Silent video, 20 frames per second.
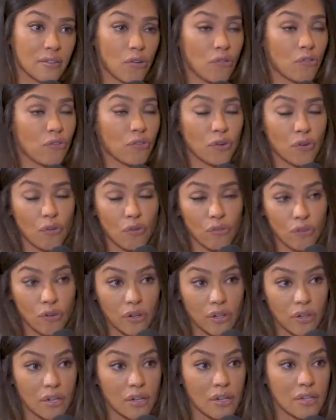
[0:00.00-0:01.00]
and over and
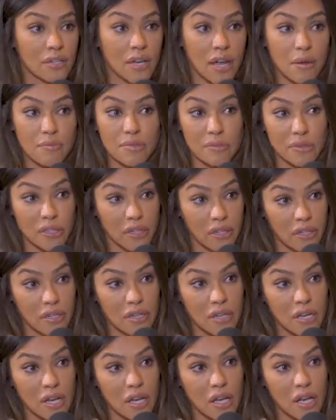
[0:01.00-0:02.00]
over times a million.